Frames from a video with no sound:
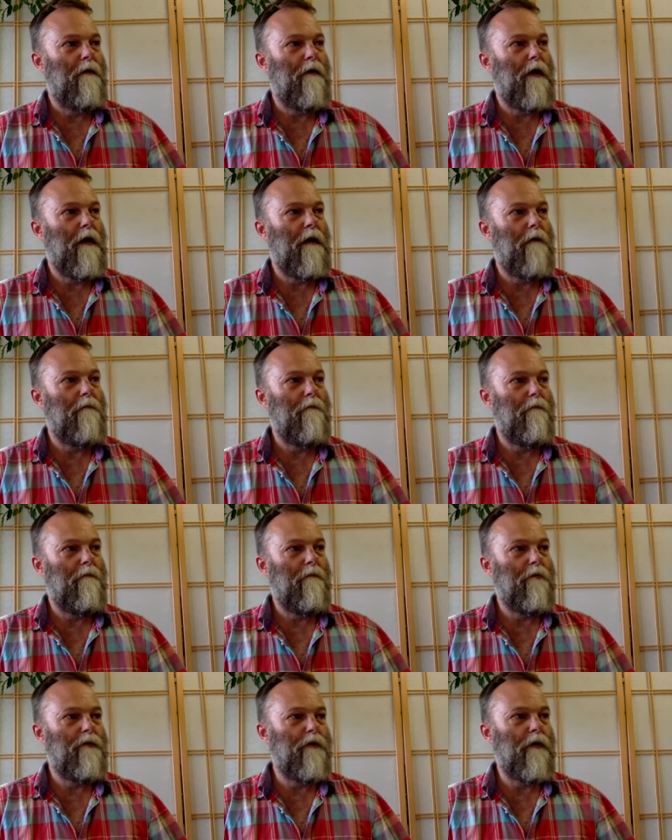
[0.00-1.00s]

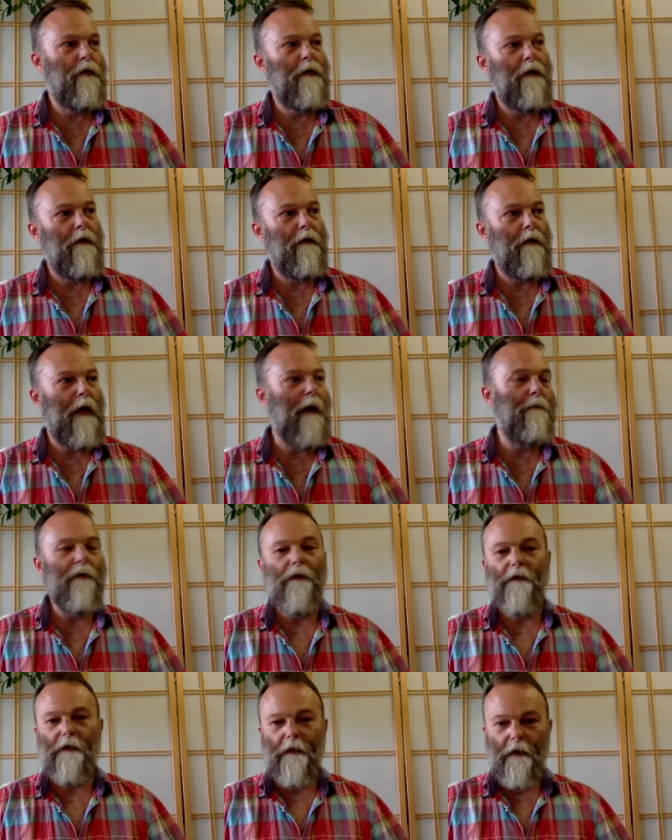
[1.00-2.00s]
um, Johnny
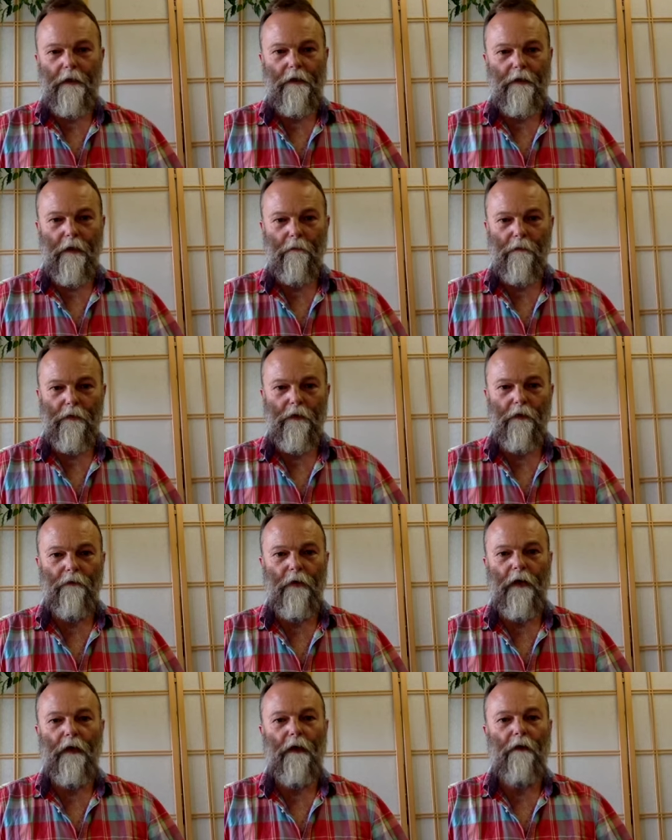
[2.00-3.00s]
Appleseed jumped off
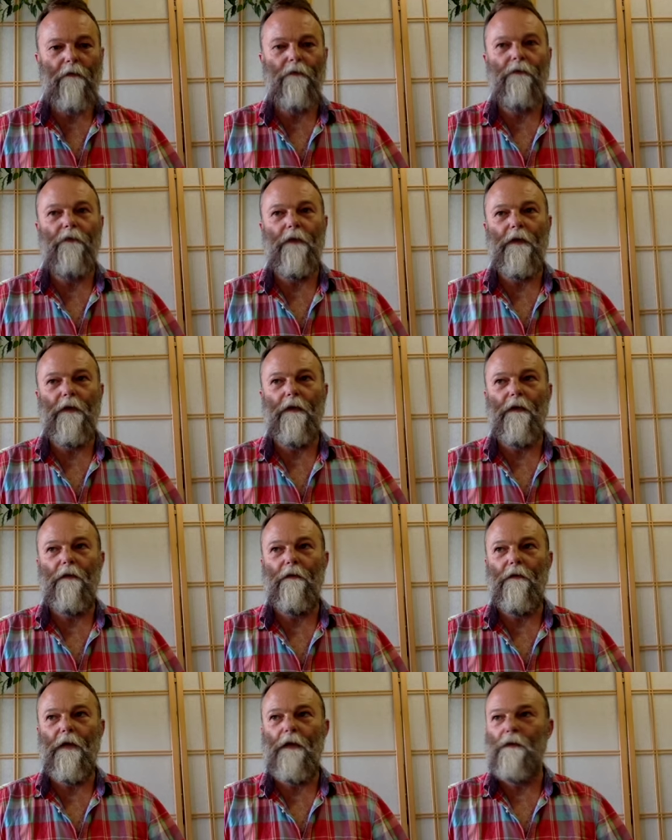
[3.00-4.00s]
a cliff and
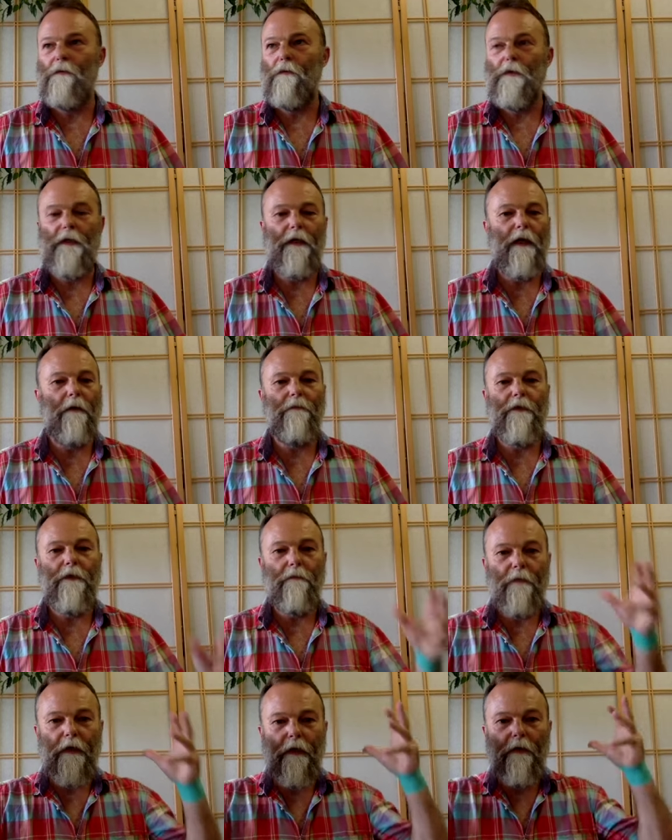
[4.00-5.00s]
that's what's going to happen
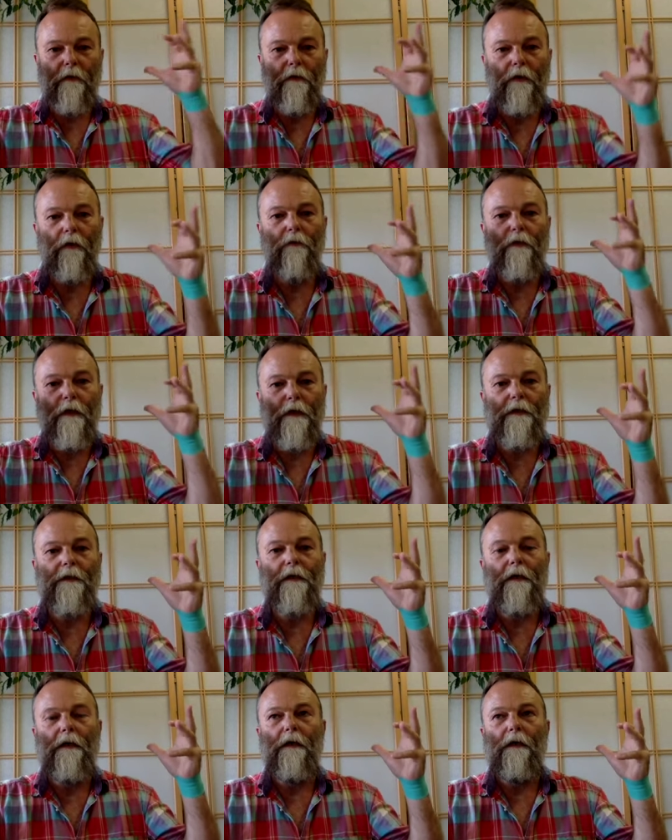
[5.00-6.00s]
to me, you know,
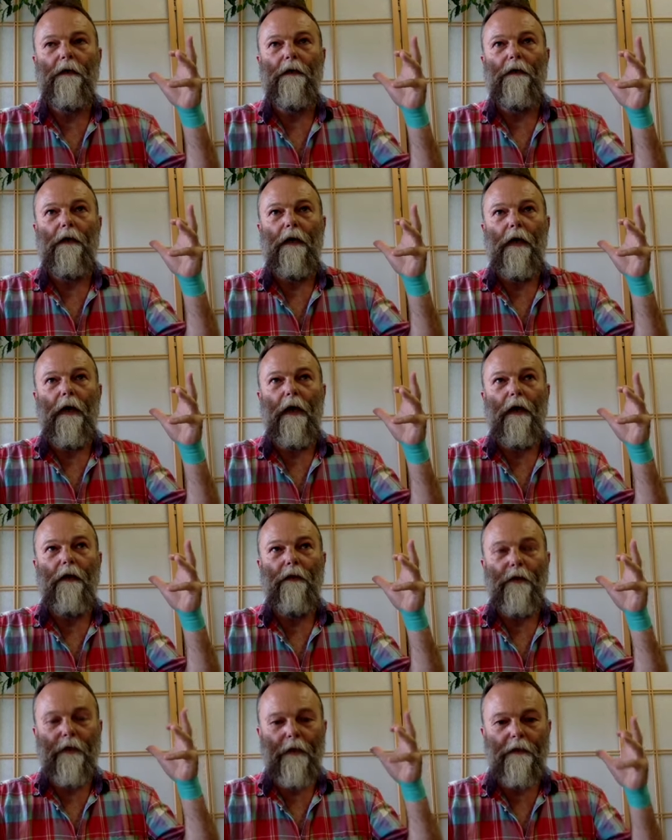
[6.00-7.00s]
this
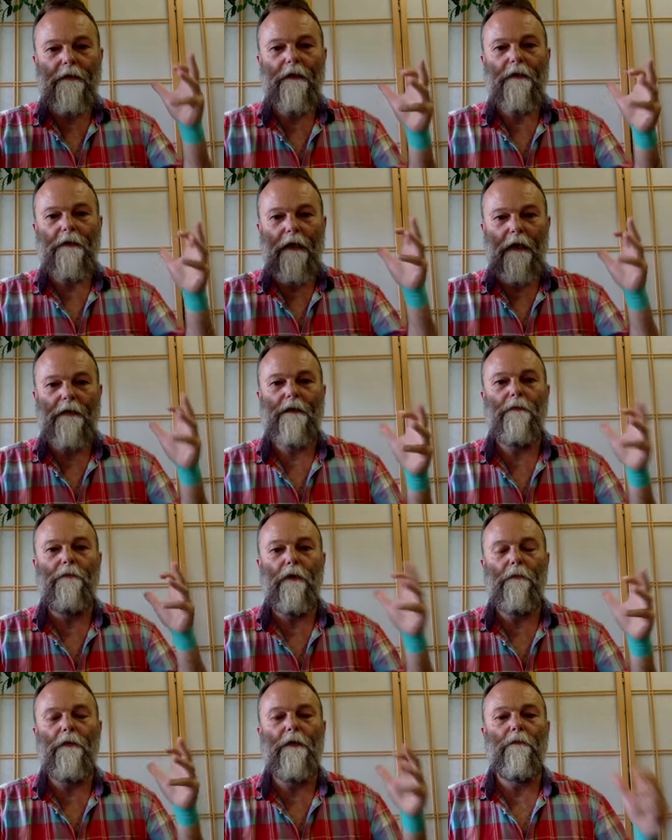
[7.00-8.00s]
this is actually
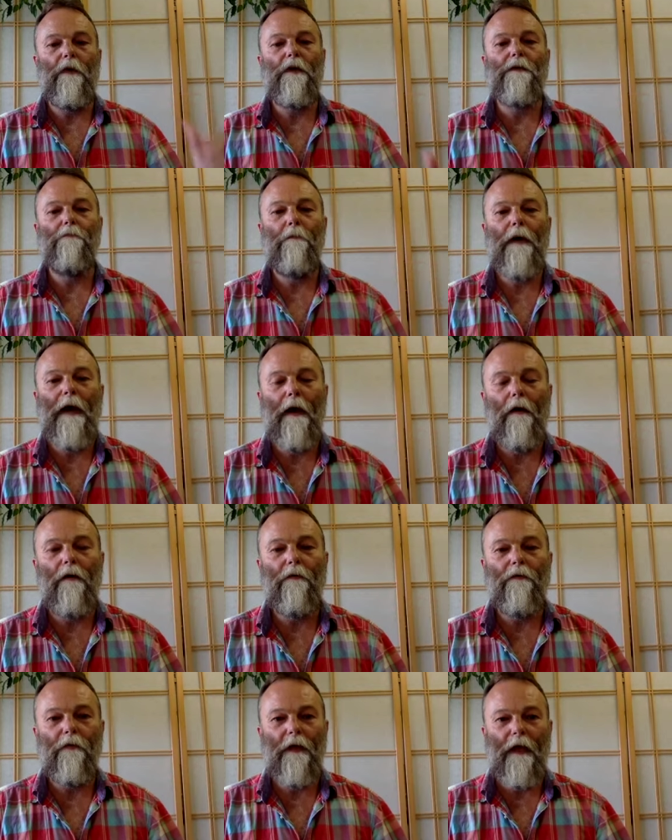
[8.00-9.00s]
probably the most
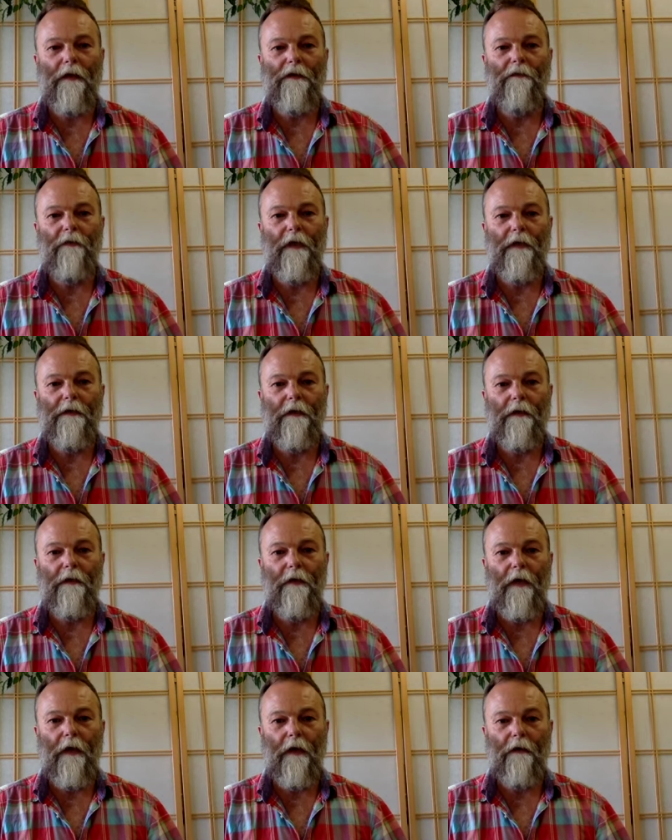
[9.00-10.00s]
powerful activating
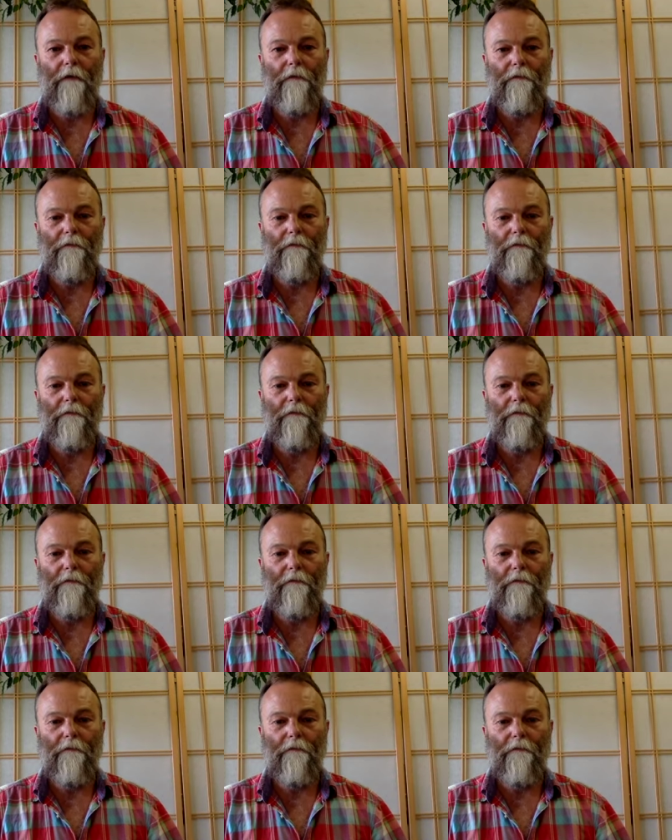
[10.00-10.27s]
thing